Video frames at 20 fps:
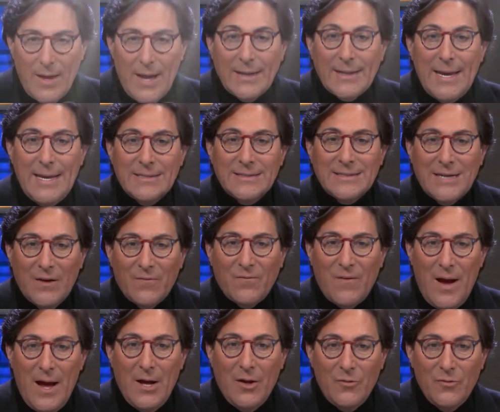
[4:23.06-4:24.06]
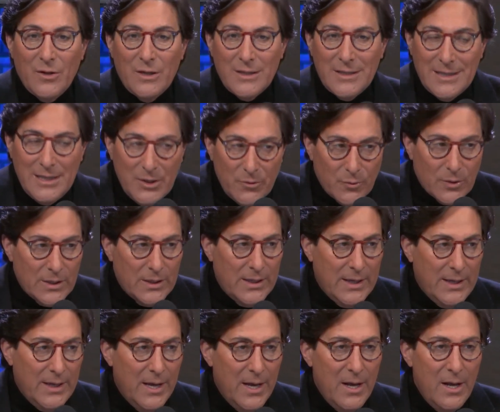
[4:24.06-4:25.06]
that case got filed
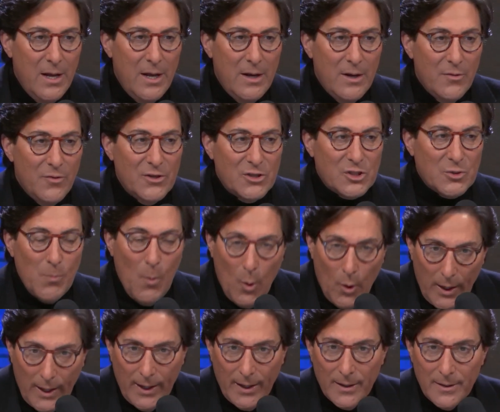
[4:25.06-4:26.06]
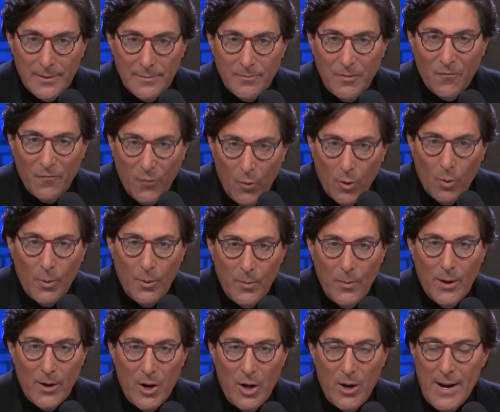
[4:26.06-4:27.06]
literally this morning, before we
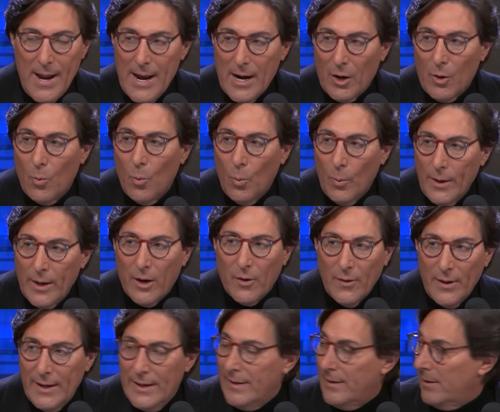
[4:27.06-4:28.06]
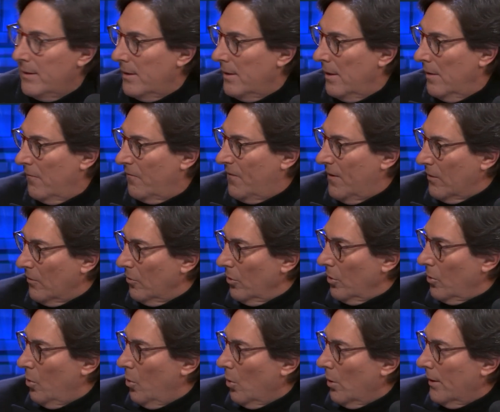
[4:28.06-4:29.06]
went on air. We are in federal
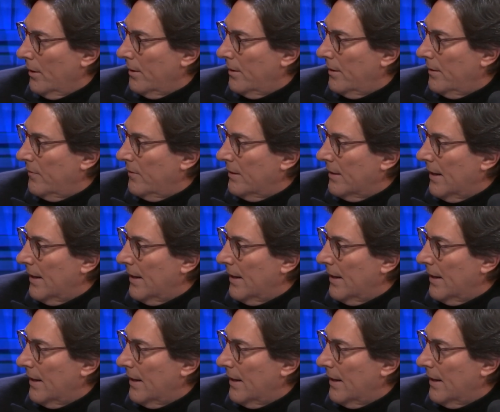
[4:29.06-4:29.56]
court in the